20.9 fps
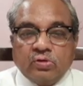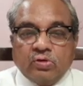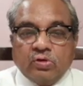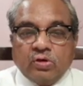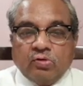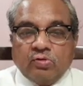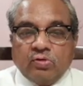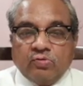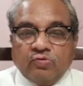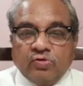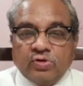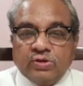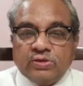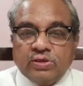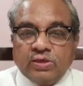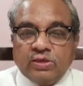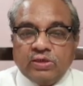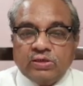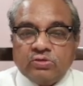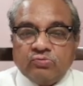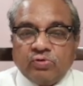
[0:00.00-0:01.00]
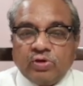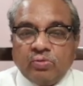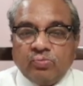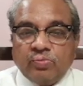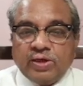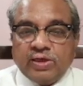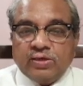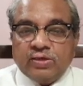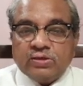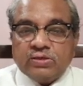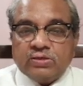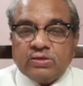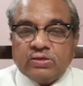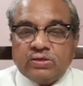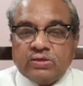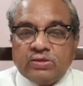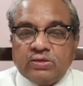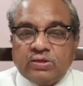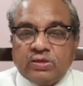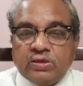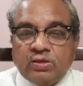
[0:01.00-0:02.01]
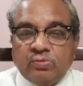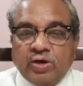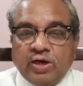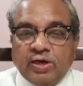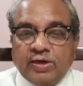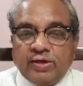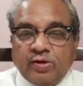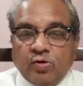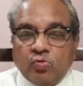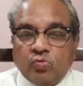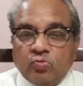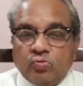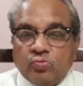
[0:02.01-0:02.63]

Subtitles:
Our function is 1 minus t by tau.